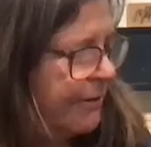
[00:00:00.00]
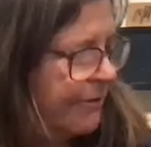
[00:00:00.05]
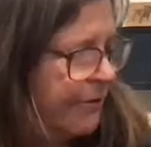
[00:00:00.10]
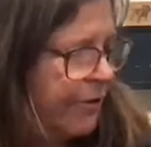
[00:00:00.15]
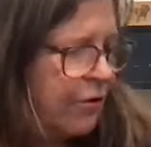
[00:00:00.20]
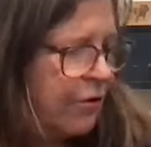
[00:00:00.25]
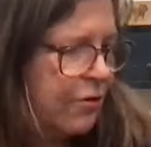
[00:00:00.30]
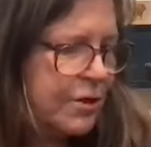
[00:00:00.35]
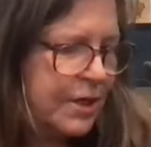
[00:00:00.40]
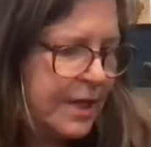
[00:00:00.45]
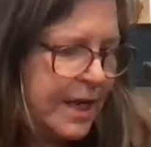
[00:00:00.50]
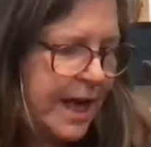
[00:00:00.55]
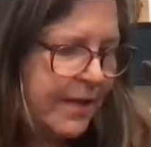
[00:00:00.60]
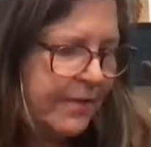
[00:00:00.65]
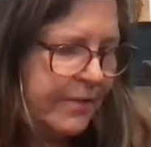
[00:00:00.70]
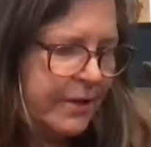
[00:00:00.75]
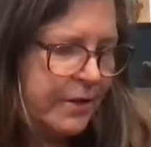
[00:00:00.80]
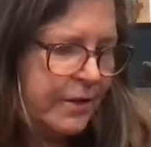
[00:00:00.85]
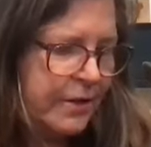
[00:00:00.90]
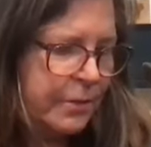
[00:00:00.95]
first
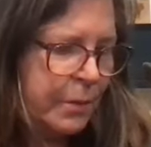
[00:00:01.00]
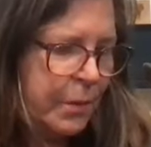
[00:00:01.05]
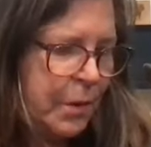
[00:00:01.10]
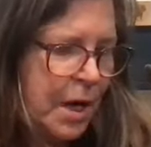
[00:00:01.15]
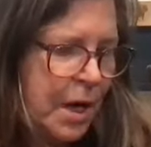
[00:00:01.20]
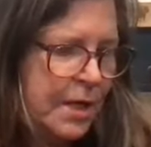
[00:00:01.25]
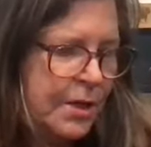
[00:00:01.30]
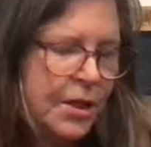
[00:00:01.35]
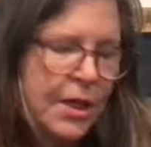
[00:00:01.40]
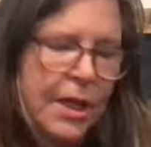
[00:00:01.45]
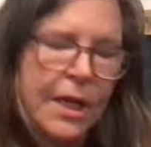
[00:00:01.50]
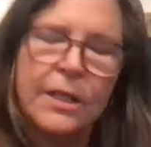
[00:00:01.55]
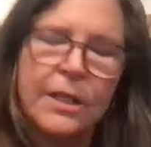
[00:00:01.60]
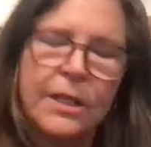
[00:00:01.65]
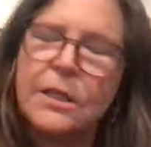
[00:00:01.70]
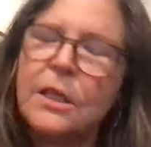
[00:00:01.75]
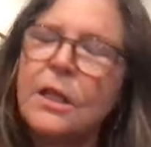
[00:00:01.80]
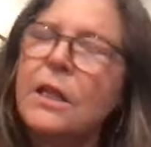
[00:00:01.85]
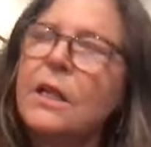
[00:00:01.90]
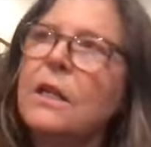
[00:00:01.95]
had this
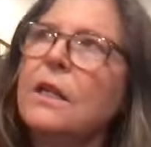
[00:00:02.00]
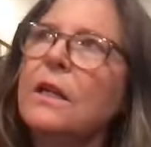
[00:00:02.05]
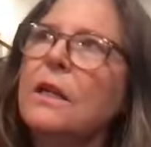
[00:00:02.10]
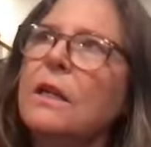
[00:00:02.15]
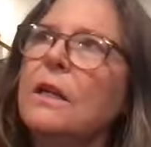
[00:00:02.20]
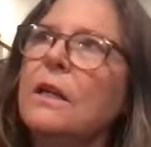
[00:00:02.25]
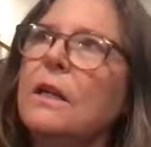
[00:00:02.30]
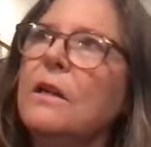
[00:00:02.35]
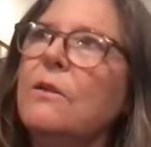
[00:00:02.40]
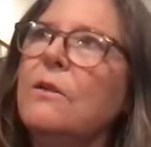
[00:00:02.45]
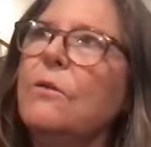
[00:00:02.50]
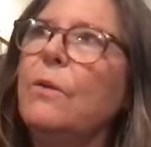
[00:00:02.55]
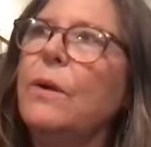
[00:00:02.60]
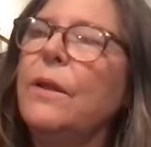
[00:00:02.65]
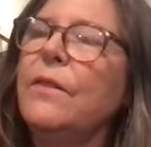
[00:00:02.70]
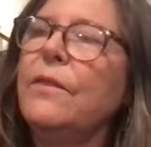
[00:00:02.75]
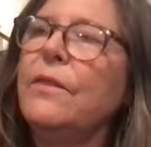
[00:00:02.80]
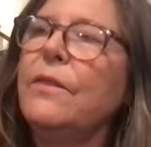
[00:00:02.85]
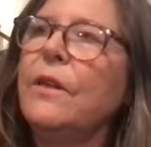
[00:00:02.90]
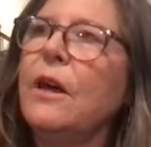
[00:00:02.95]
project
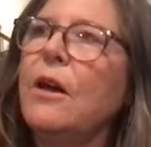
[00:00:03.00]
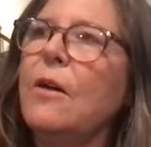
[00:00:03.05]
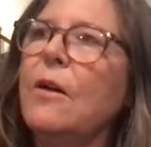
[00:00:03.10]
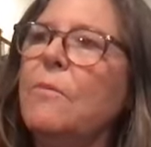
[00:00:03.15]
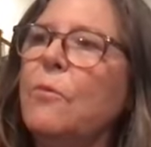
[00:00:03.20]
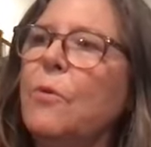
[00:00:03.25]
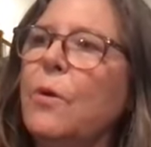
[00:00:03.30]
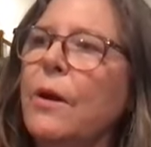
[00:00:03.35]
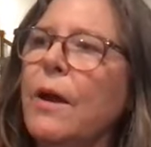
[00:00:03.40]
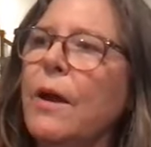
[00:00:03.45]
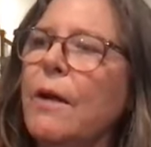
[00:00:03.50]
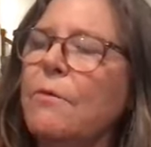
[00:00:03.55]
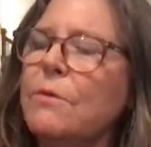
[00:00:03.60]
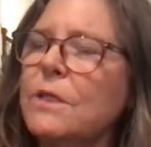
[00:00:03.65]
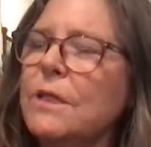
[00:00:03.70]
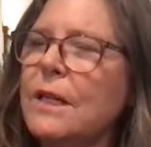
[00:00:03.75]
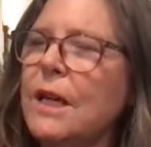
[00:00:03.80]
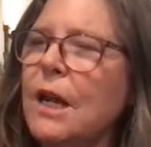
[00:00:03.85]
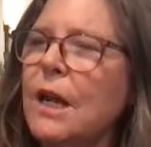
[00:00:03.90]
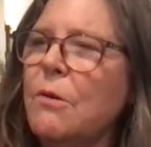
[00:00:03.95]
with where I
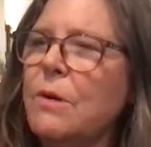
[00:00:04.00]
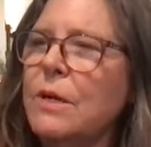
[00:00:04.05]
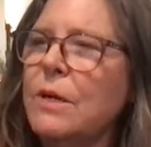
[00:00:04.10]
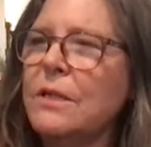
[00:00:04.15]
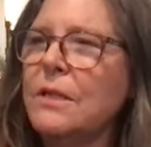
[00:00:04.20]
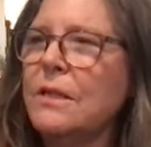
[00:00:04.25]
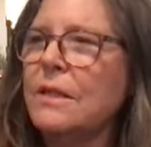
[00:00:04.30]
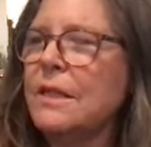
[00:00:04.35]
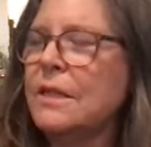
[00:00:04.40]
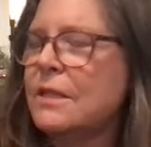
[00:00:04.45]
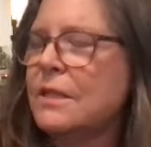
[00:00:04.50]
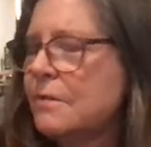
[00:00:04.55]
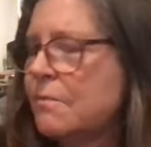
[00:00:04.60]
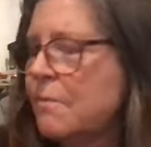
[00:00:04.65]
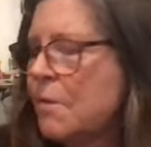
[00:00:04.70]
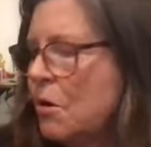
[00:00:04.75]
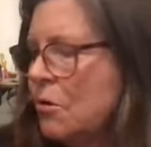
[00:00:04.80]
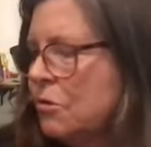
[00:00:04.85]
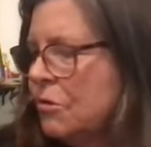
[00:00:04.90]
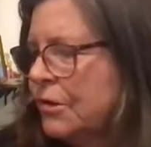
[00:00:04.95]
was going to these
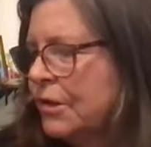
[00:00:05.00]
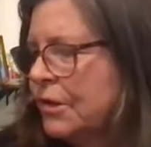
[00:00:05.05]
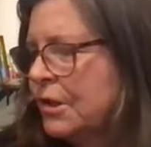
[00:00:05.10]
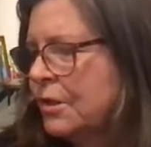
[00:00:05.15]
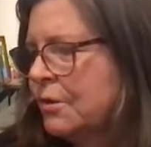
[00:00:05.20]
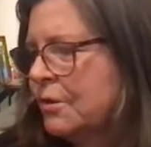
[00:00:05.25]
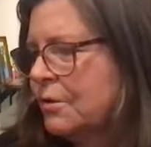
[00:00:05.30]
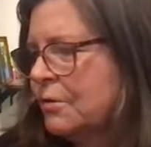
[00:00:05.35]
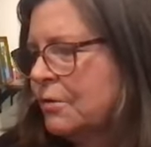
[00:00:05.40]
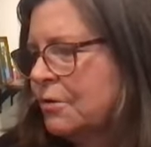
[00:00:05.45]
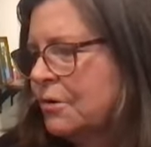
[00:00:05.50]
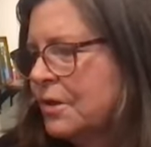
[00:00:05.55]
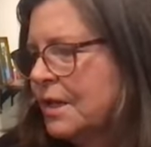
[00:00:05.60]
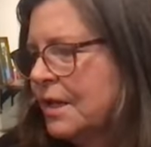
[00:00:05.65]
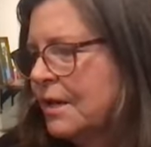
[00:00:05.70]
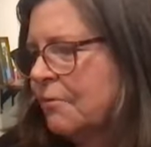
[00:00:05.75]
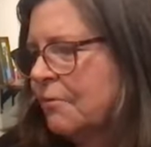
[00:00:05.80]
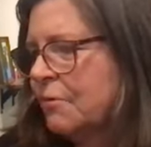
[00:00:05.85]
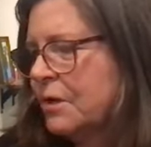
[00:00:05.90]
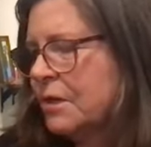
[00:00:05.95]
small zoos,
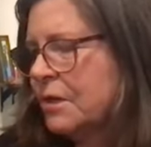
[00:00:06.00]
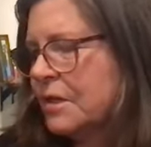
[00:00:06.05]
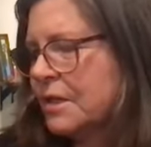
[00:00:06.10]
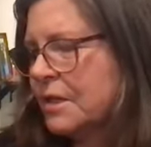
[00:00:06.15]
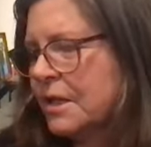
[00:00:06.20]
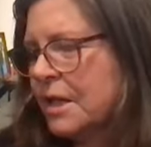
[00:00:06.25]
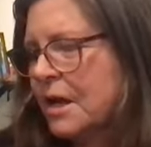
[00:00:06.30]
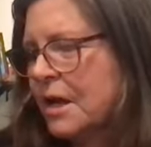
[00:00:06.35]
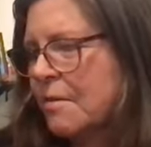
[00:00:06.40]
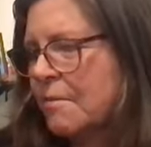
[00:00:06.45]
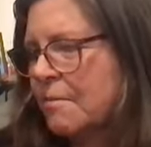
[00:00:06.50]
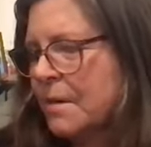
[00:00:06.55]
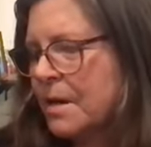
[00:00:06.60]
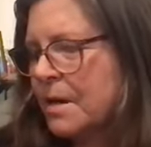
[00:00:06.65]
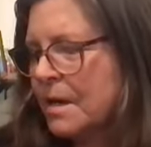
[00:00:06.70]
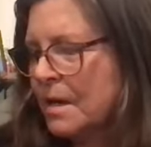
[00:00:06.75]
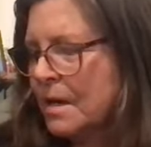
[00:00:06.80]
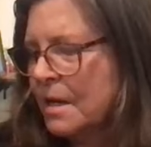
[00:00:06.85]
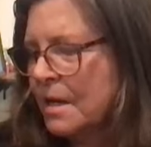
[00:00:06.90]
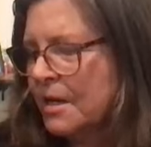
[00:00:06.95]
it was
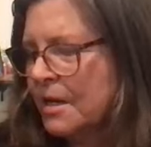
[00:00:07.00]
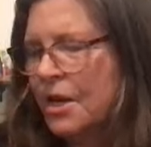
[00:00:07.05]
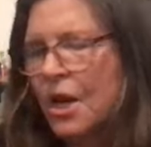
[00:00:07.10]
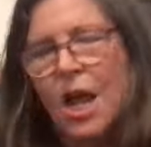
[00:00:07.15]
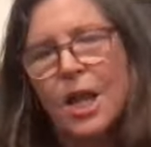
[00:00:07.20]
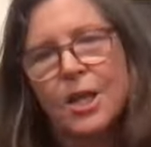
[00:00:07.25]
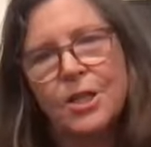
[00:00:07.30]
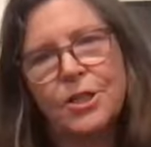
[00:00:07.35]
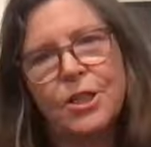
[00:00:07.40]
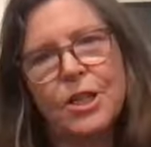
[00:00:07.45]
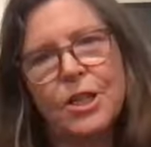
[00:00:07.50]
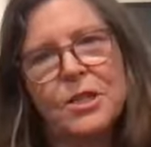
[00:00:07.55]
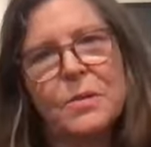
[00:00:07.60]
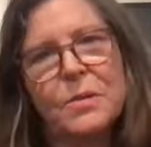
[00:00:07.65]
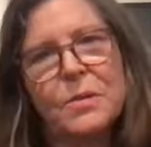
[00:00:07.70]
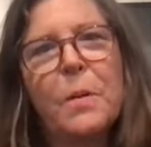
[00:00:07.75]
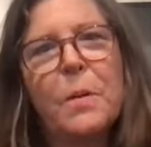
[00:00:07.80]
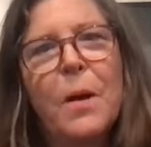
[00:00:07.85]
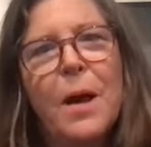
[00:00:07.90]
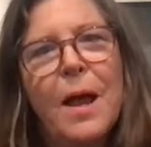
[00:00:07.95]
not
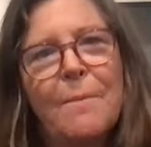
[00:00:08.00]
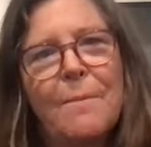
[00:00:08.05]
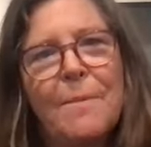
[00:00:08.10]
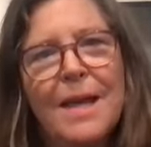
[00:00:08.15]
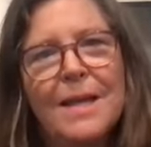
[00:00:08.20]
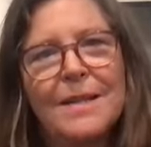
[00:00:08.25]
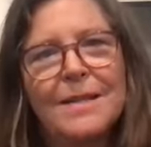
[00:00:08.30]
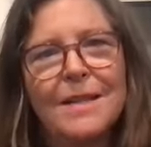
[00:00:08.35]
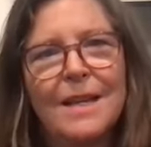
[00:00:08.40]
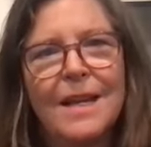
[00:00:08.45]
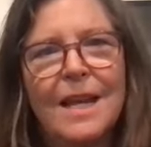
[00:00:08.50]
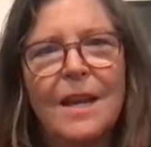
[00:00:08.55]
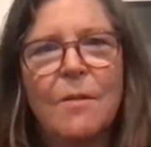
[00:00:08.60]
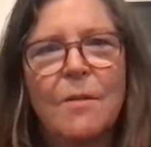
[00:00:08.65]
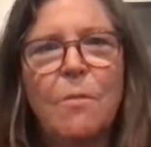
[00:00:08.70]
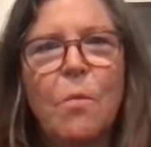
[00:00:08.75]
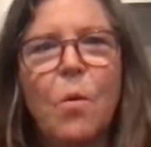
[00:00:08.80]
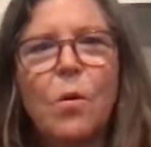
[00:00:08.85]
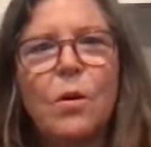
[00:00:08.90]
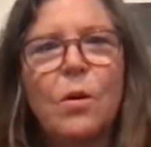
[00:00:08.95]
just primates. I kind
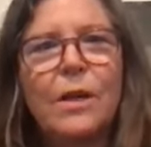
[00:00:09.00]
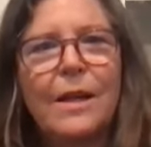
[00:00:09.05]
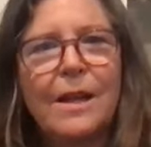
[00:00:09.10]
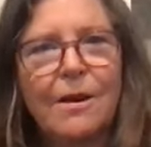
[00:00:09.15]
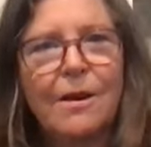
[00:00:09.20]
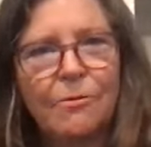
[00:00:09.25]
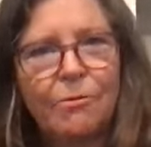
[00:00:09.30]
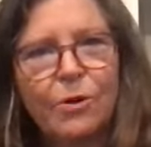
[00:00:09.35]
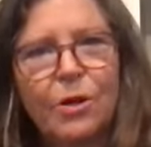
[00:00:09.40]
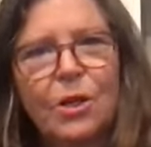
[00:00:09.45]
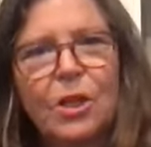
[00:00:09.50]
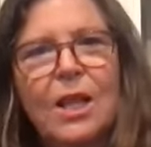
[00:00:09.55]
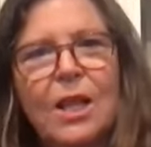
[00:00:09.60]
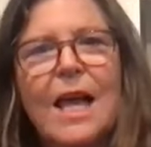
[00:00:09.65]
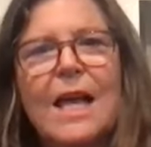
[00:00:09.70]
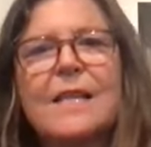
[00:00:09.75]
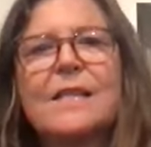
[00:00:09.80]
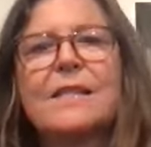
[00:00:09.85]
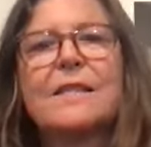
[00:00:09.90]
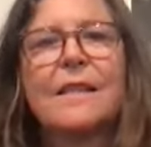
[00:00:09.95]
of more,
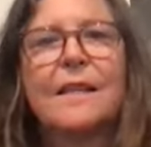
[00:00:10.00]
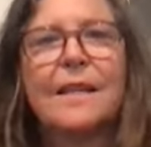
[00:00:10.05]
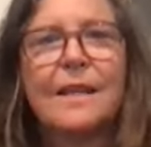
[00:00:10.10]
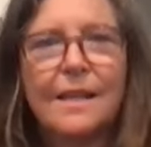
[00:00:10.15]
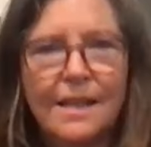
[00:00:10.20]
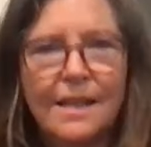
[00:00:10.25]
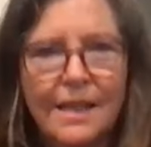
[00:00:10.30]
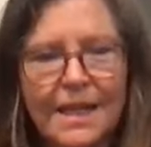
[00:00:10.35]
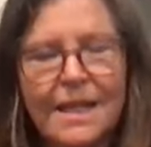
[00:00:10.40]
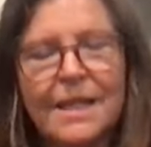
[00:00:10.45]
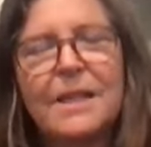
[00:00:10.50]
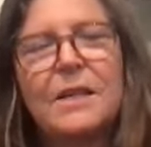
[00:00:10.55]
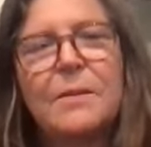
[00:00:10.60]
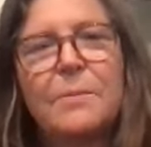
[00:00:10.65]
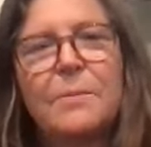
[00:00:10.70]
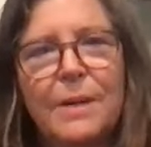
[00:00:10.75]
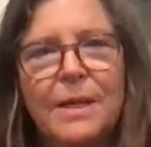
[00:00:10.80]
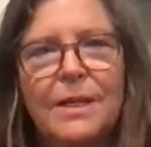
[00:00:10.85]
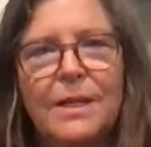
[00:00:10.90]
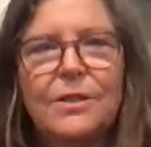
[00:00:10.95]
realized that it needed to
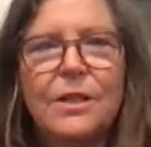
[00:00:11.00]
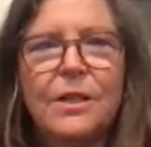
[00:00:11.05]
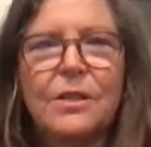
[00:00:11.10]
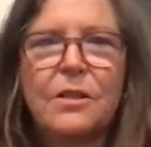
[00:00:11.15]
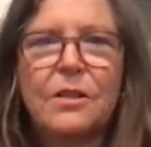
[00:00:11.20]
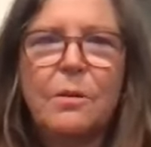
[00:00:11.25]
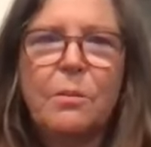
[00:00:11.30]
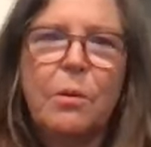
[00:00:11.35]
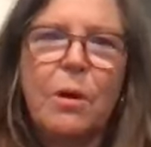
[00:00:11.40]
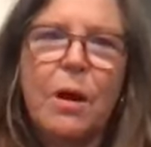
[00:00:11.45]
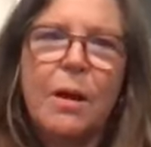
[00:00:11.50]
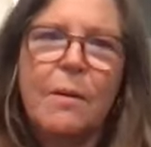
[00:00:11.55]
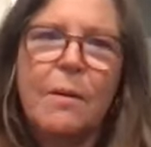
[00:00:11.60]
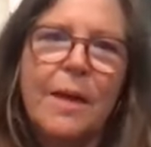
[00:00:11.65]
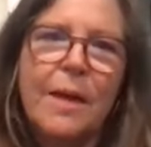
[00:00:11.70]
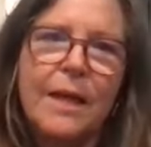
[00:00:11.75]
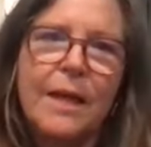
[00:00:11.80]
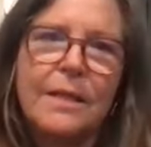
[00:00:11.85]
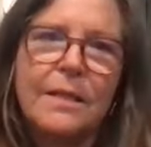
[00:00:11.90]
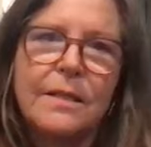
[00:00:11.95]
be just the
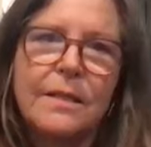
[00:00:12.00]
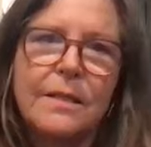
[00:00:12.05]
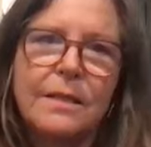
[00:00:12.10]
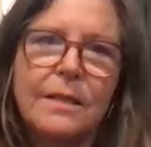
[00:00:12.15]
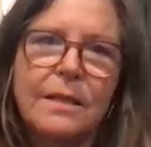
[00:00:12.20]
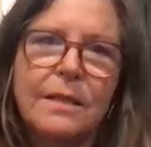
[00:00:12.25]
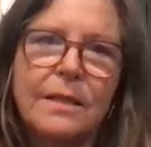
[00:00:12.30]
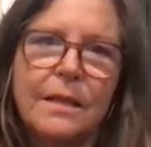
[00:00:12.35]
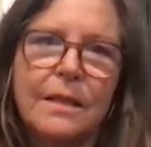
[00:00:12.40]
primates.